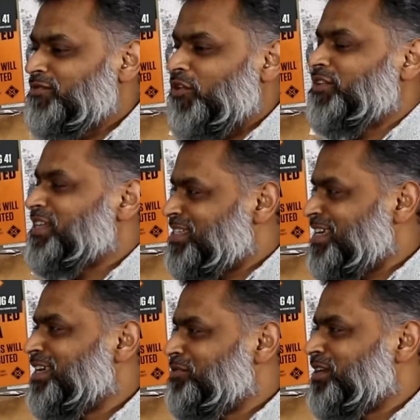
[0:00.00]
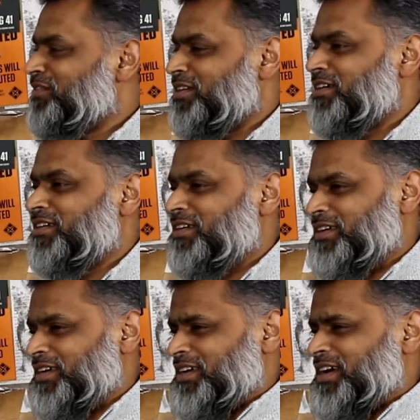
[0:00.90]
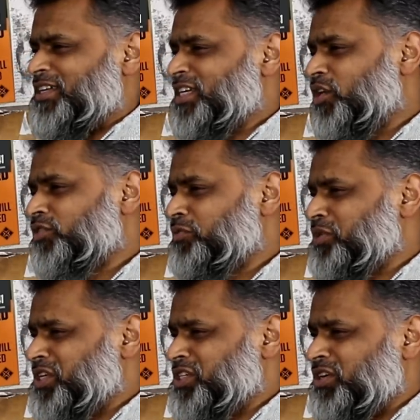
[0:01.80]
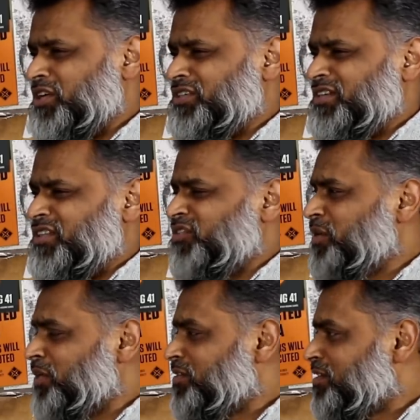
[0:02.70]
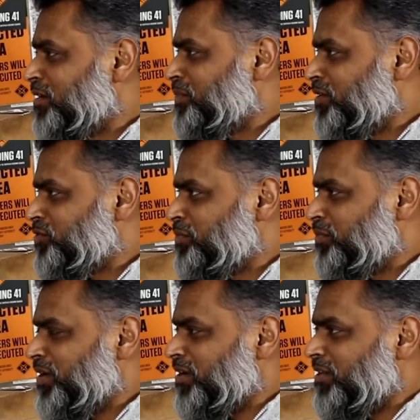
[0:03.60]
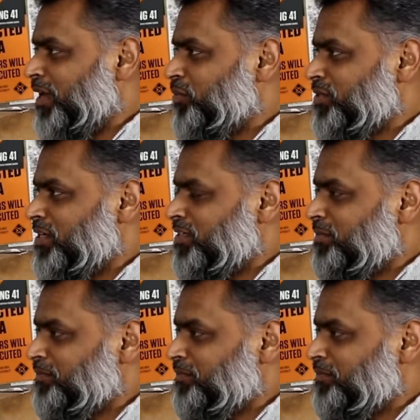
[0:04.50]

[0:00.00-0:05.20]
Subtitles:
involved in his killing were given a dishonorable discharge and 3 months in a military brig, and that was it.